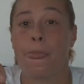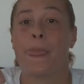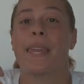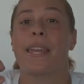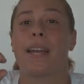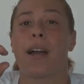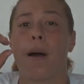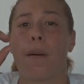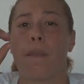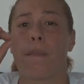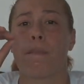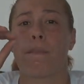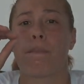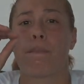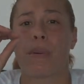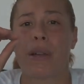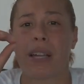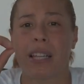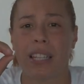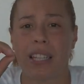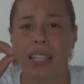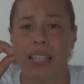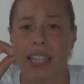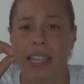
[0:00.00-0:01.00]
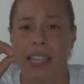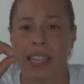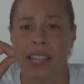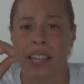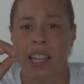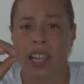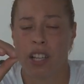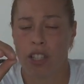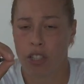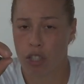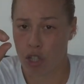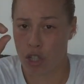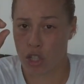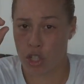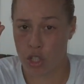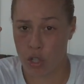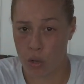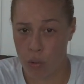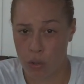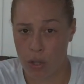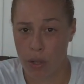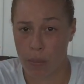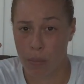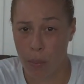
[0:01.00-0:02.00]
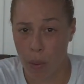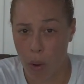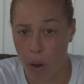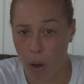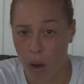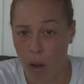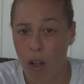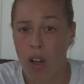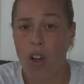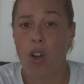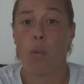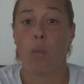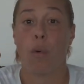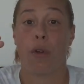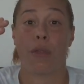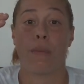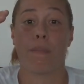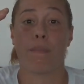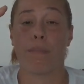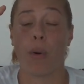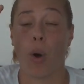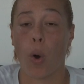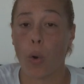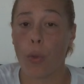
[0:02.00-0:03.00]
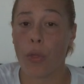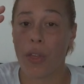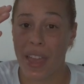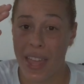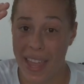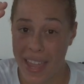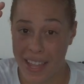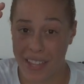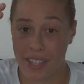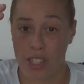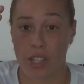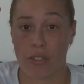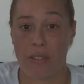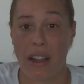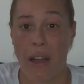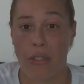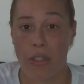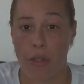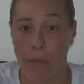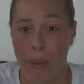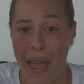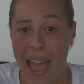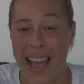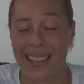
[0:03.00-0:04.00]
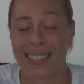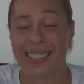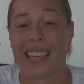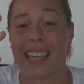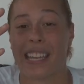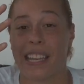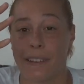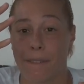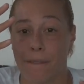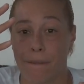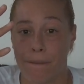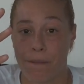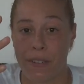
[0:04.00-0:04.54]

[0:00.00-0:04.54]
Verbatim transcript: the ability to shoot the ball with both hands around the basket and